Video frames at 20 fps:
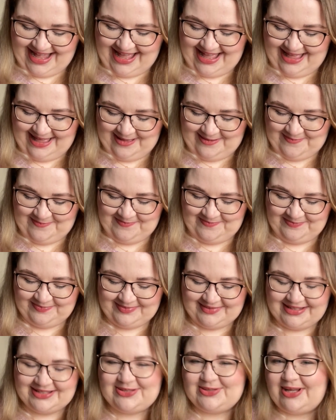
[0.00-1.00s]
um.
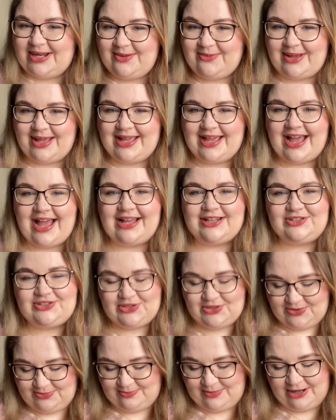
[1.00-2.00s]
So anyway, I
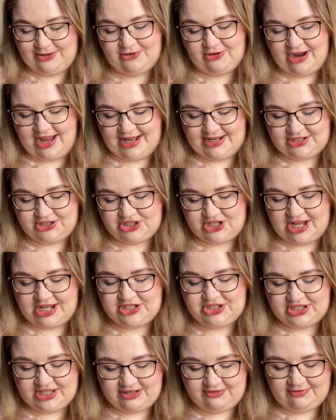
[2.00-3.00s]
took my grand. She
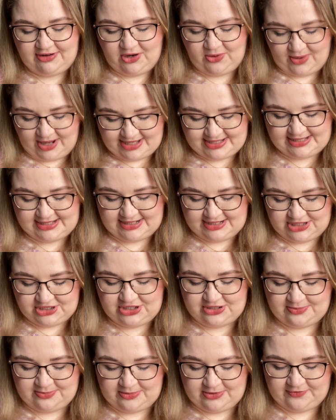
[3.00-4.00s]
actually requested a
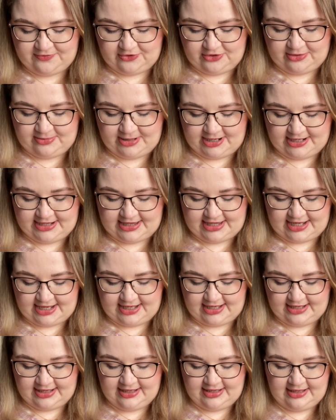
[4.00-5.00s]
jumper for her
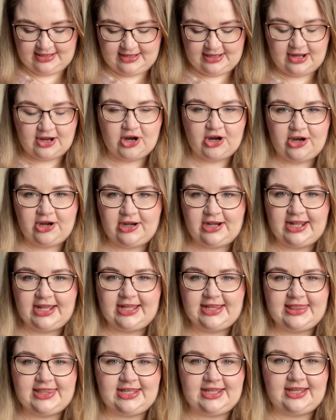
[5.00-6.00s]
birthday early
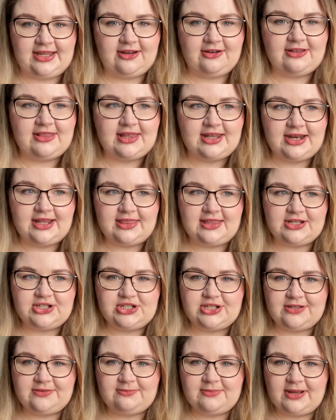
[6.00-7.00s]
in the year, and then I think
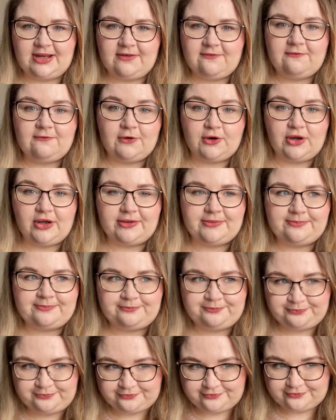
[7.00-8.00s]
she might have forgotten.
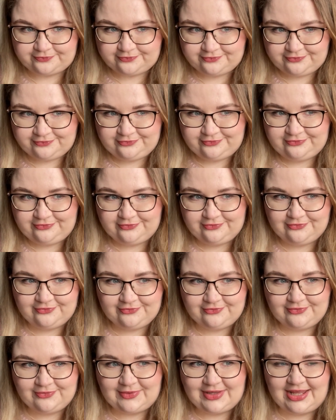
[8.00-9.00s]

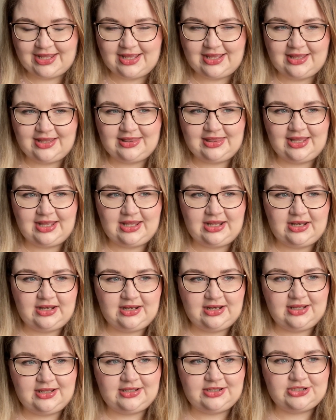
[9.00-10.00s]
And
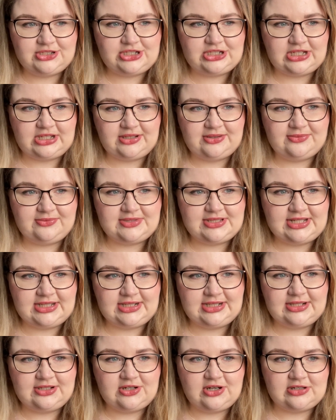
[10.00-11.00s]
then she was taken
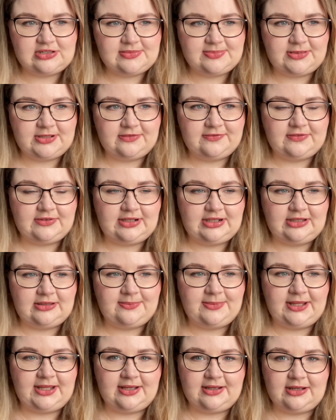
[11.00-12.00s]
into hospital for a little
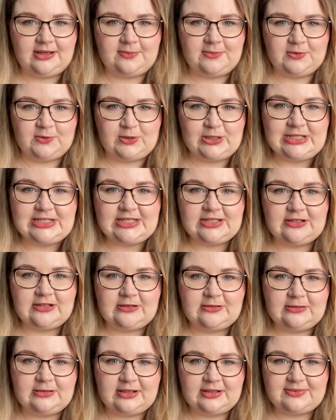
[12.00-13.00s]
bit a couple of weeks
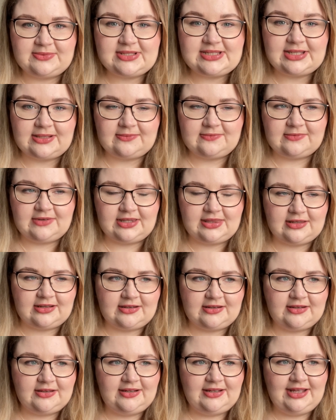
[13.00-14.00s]
ago, and I was sitting with
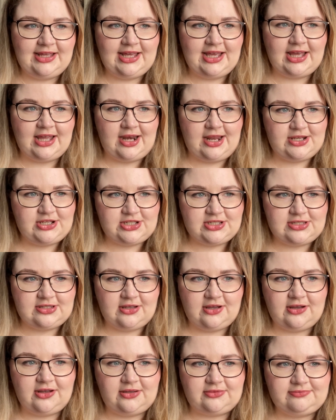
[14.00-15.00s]
her, and I just
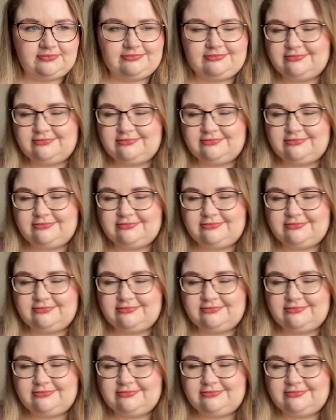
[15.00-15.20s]
thought,